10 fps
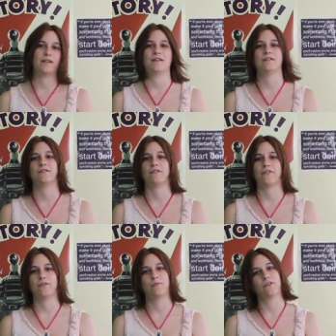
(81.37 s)
and
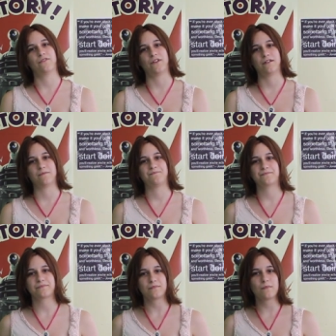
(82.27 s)
also more fun.
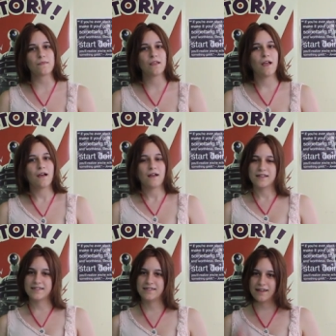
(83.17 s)

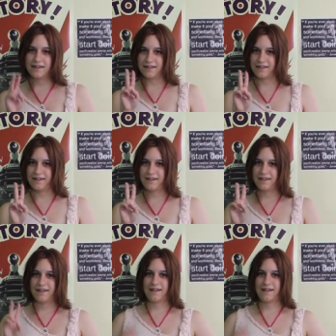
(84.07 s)
Secondly,